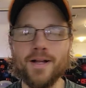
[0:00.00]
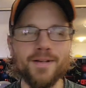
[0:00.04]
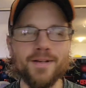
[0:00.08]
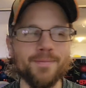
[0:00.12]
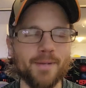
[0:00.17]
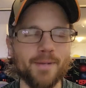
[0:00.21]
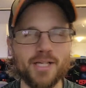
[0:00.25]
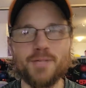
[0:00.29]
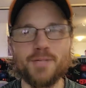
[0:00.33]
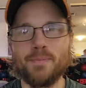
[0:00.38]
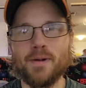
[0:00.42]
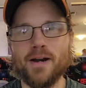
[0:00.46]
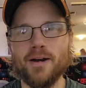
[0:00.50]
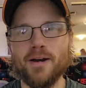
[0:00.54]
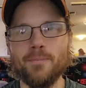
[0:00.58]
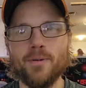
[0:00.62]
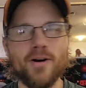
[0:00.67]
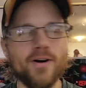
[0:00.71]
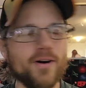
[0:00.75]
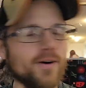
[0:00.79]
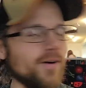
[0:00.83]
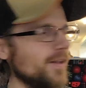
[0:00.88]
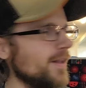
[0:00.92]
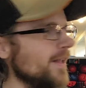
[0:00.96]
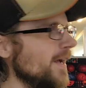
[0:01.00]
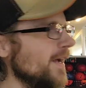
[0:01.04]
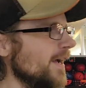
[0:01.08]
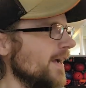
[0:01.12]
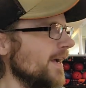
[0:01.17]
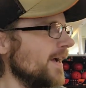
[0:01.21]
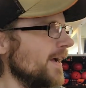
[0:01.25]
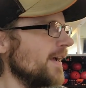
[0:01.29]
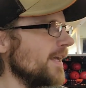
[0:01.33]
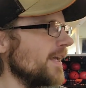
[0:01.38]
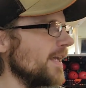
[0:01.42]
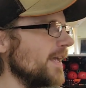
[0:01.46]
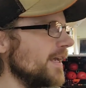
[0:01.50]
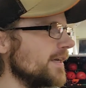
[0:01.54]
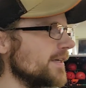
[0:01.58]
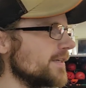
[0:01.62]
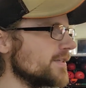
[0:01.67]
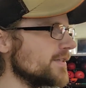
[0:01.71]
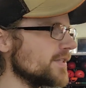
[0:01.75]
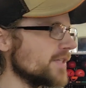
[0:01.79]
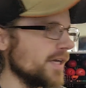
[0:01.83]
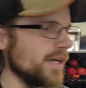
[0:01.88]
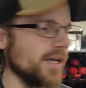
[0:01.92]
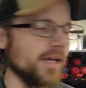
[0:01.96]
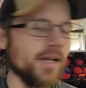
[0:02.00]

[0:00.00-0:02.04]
My spare ball is